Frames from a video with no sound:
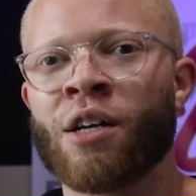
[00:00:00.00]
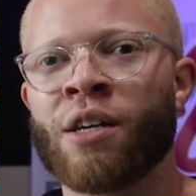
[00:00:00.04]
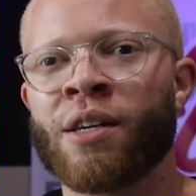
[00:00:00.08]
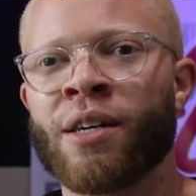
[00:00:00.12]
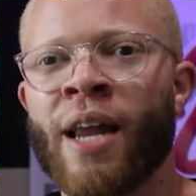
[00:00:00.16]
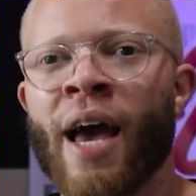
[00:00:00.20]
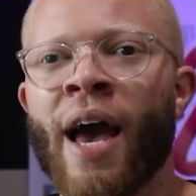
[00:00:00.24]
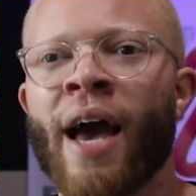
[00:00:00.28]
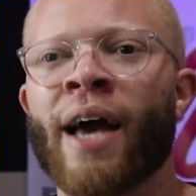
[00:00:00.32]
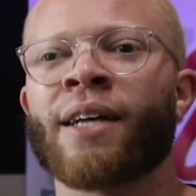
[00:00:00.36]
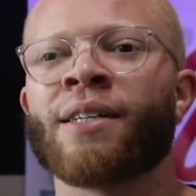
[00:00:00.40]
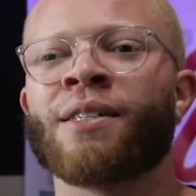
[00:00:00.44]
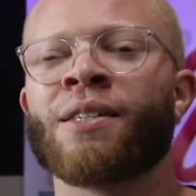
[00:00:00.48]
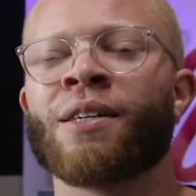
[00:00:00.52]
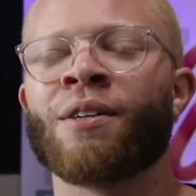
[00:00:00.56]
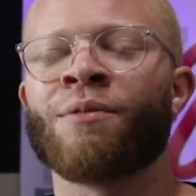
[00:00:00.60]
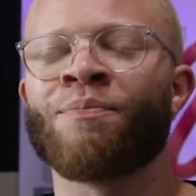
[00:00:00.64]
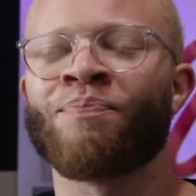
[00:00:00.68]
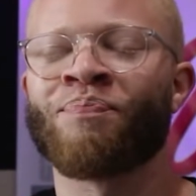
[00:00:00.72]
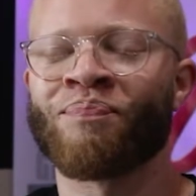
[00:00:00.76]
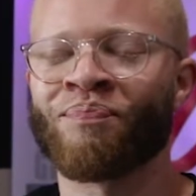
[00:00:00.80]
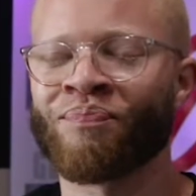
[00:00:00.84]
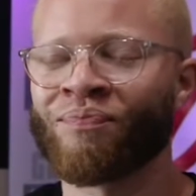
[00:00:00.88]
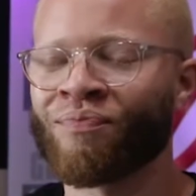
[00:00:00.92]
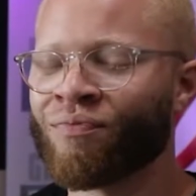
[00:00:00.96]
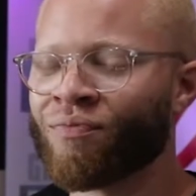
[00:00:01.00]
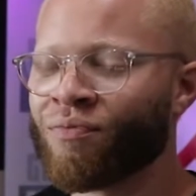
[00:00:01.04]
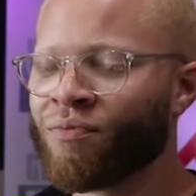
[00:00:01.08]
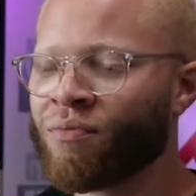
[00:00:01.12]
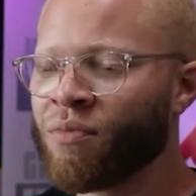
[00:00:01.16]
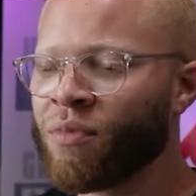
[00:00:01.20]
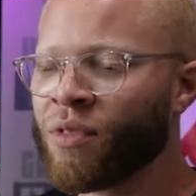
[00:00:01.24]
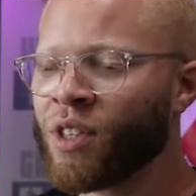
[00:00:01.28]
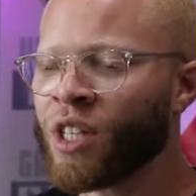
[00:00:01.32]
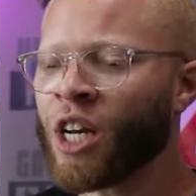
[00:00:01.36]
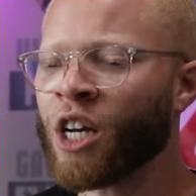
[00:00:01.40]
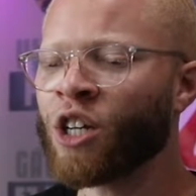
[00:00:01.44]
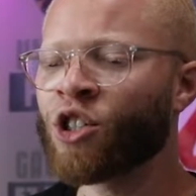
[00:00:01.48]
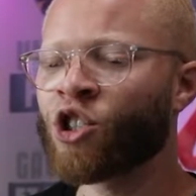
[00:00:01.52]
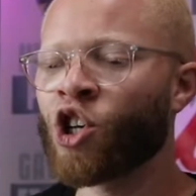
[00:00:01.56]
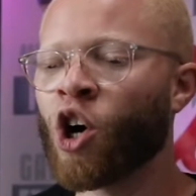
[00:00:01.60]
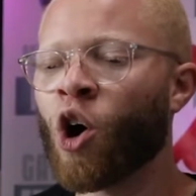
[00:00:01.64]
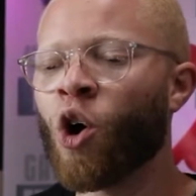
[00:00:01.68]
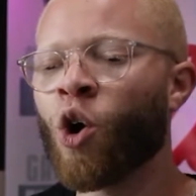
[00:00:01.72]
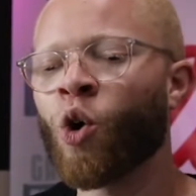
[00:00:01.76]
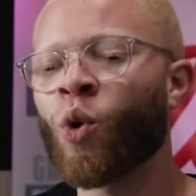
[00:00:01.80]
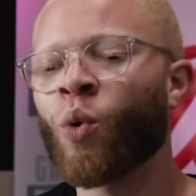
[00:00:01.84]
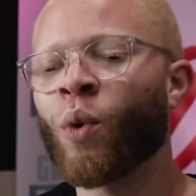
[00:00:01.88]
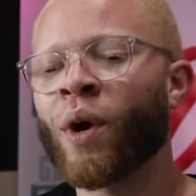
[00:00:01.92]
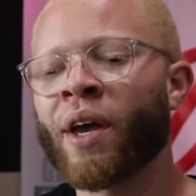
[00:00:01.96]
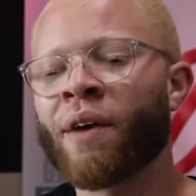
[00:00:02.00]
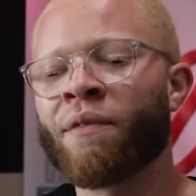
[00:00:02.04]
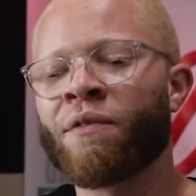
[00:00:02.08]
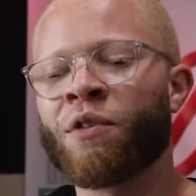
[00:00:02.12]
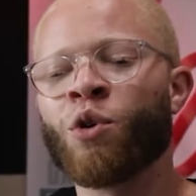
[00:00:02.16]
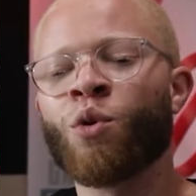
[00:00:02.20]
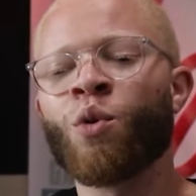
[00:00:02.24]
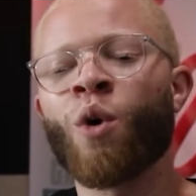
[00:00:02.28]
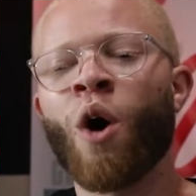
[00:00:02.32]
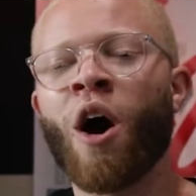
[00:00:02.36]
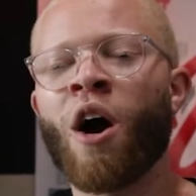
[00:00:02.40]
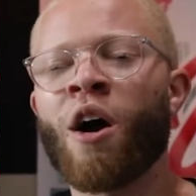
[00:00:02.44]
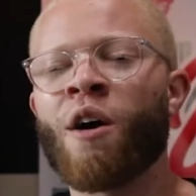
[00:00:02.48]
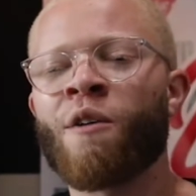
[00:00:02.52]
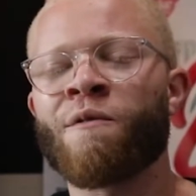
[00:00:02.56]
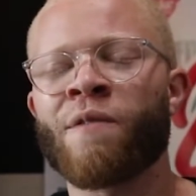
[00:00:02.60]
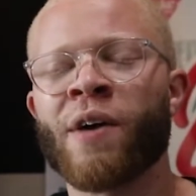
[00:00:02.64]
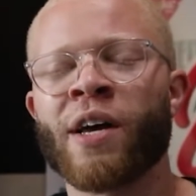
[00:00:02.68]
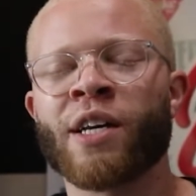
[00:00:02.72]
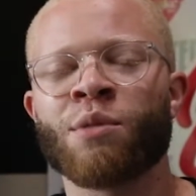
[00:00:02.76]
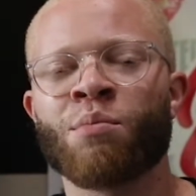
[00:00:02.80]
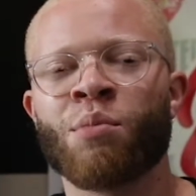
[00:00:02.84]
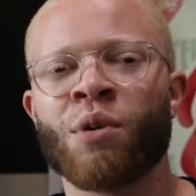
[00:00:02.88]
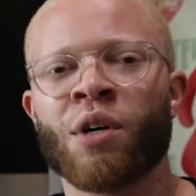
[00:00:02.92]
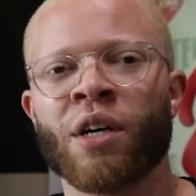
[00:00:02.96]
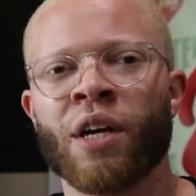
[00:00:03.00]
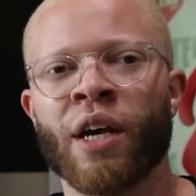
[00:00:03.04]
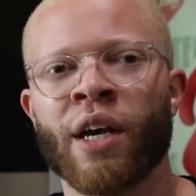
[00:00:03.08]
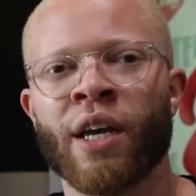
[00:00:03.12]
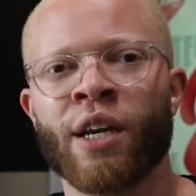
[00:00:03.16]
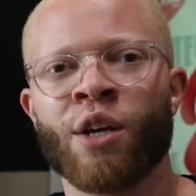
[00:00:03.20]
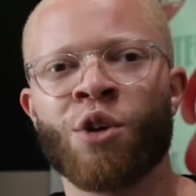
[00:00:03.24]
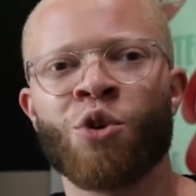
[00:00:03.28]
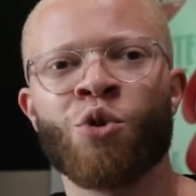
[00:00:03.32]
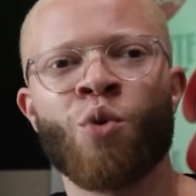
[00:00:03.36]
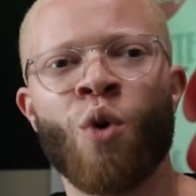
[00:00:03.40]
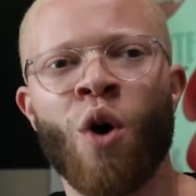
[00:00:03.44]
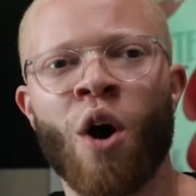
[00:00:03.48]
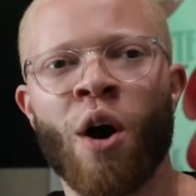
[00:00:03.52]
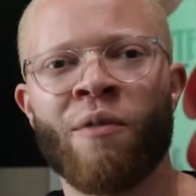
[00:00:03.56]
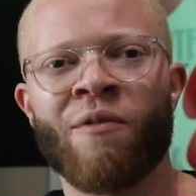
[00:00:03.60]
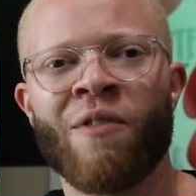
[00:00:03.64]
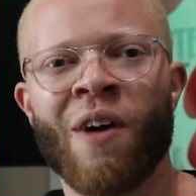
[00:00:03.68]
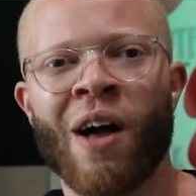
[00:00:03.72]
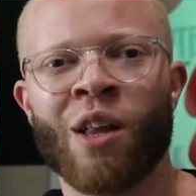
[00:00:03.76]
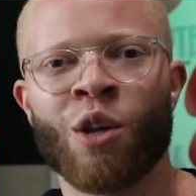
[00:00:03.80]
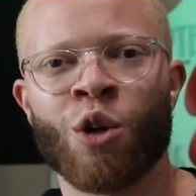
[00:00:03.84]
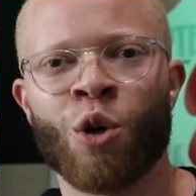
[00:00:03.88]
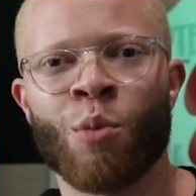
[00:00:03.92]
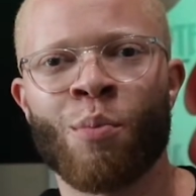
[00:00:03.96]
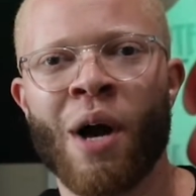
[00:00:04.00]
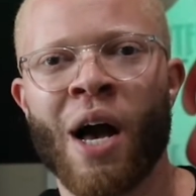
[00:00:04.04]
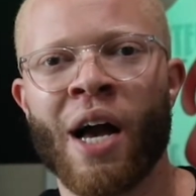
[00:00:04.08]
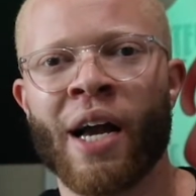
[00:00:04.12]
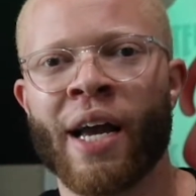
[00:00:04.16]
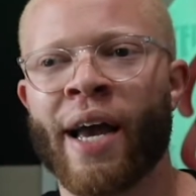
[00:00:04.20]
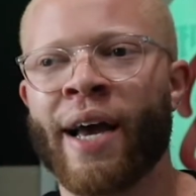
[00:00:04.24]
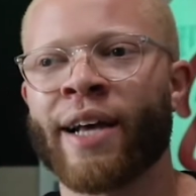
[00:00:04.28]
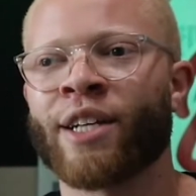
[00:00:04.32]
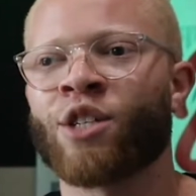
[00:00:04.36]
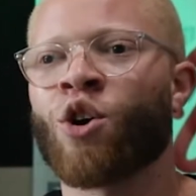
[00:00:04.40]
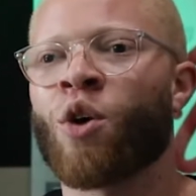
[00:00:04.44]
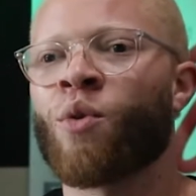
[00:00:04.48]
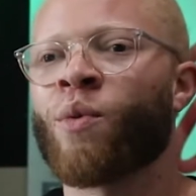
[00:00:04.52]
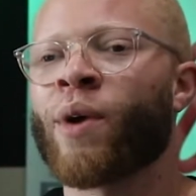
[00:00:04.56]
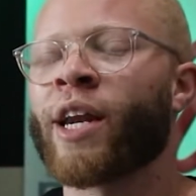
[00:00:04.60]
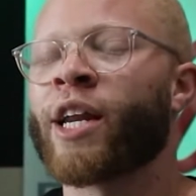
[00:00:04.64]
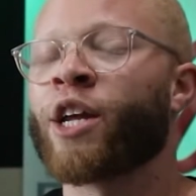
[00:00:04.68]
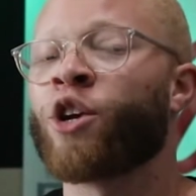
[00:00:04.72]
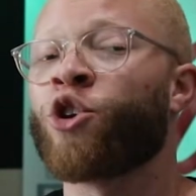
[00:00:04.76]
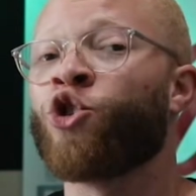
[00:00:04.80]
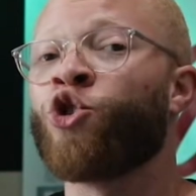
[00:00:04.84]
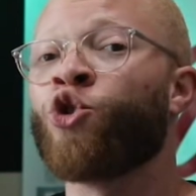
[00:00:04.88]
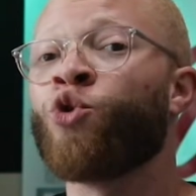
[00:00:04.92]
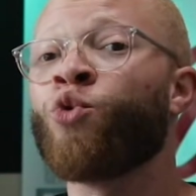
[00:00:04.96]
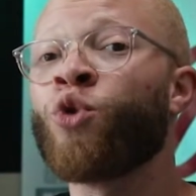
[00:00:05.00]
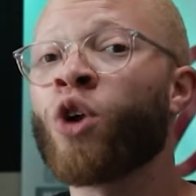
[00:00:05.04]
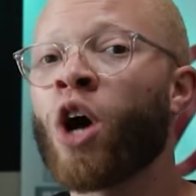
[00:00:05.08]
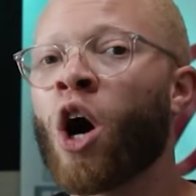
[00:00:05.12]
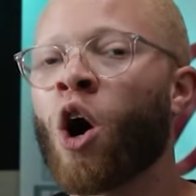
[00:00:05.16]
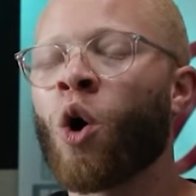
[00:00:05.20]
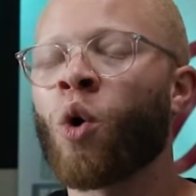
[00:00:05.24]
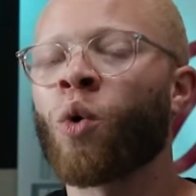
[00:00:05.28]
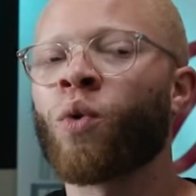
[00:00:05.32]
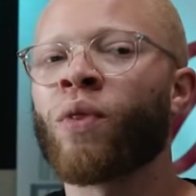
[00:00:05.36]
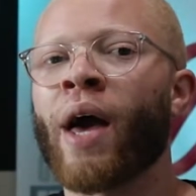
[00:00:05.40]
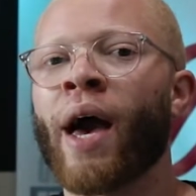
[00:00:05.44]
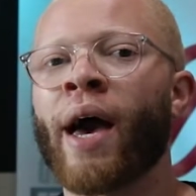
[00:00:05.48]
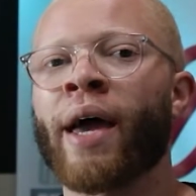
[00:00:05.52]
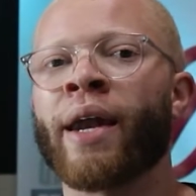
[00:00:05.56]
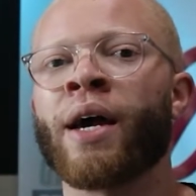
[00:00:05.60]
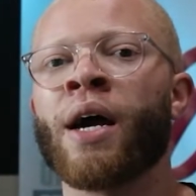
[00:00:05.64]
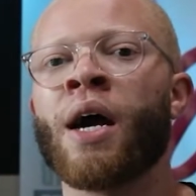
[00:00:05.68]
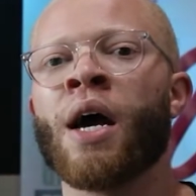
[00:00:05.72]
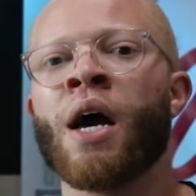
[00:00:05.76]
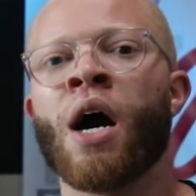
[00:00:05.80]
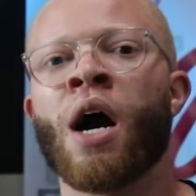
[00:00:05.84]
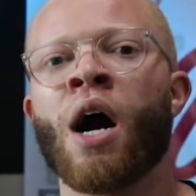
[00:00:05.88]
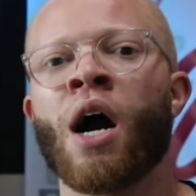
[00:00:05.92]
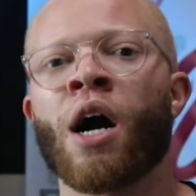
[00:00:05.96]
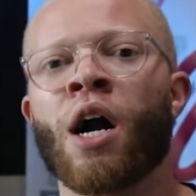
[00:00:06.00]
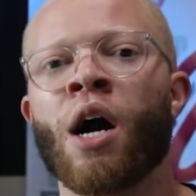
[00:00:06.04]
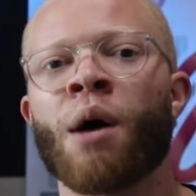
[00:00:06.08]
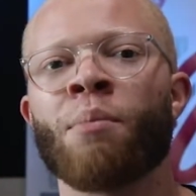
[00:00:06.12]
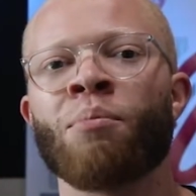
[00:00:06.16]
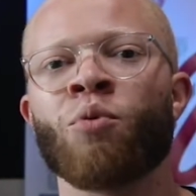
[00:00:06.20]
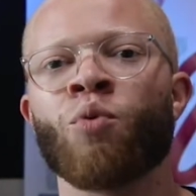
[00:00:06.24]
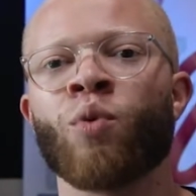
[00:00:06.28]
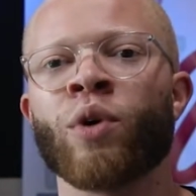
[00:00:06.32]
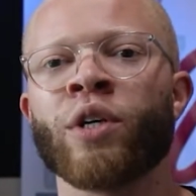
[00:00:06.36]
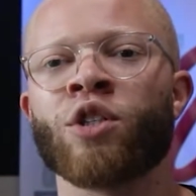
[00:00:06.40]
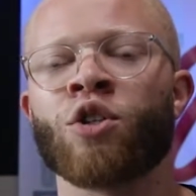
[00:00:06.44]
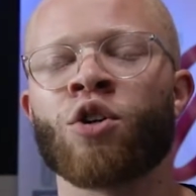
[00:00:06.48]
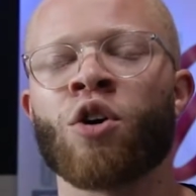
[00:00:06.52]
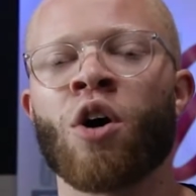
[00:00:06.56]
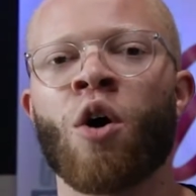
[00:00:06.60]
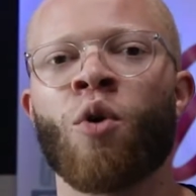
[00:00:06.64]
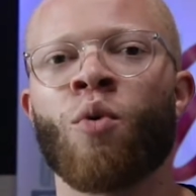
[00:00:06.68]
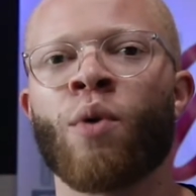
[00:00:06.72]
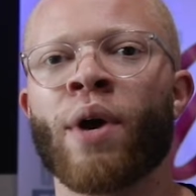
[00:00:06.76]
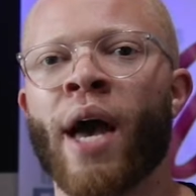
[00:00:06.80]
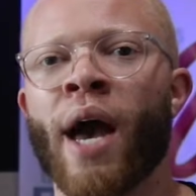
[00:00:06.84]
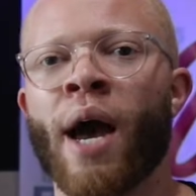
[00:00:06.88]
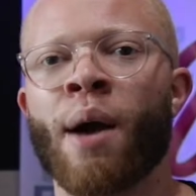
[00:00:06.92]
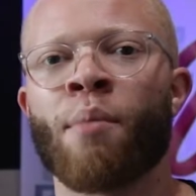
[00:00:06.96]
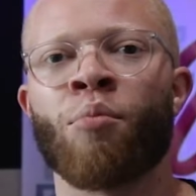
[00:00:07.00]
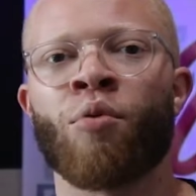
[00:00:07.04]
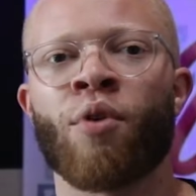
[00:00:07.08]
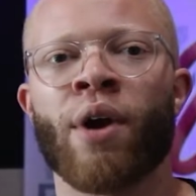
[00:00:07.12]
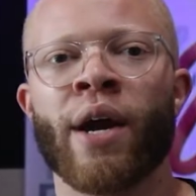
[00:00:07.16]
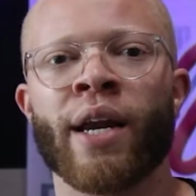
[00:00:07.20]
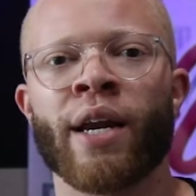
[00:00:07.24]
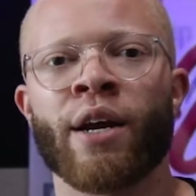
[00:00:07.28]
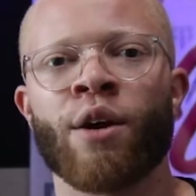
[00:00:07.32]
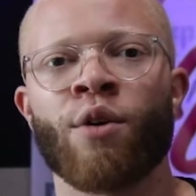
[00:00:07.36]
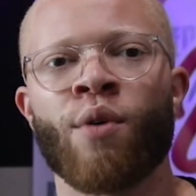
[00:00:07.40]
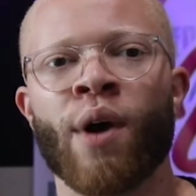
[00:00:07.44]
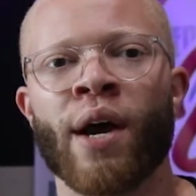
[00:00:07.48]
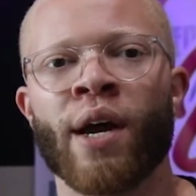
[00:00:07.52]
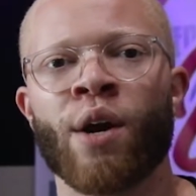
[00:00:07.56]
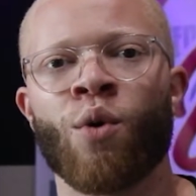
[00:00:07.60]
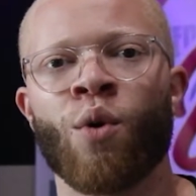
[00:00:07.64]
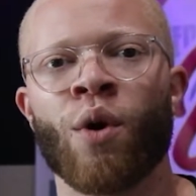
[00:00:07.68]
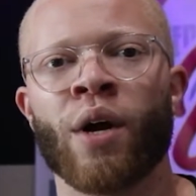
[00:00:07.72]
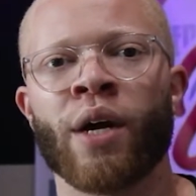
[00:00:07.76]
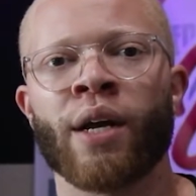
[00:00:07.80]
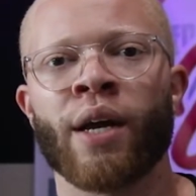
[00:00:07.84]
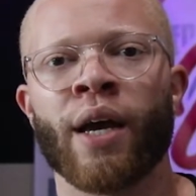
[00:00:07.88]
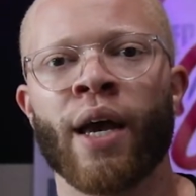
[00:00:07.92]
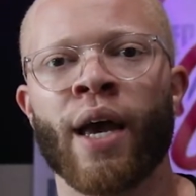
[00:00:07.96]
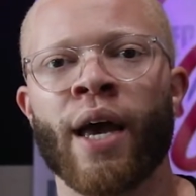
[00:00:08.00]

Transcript: Next. So if you are on Facebook and you are following the podcast already, you know that a couple weeks ago we had Brandon Great on,